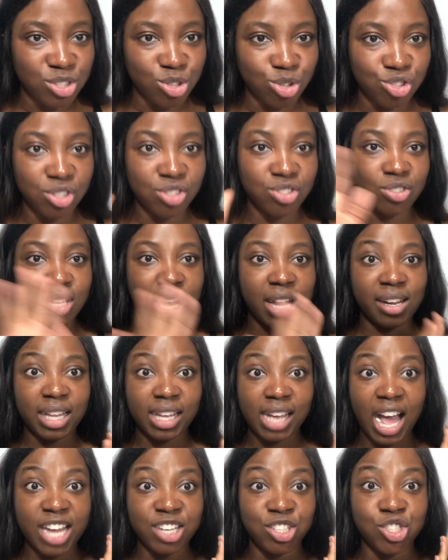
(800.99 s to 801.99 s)
so she's just kind of
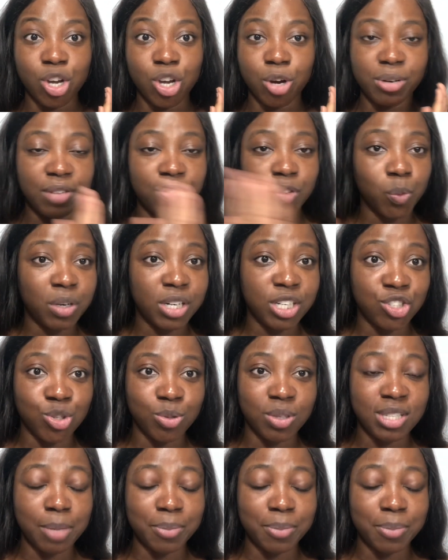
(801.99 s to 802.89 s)
like, I don't even want to do this.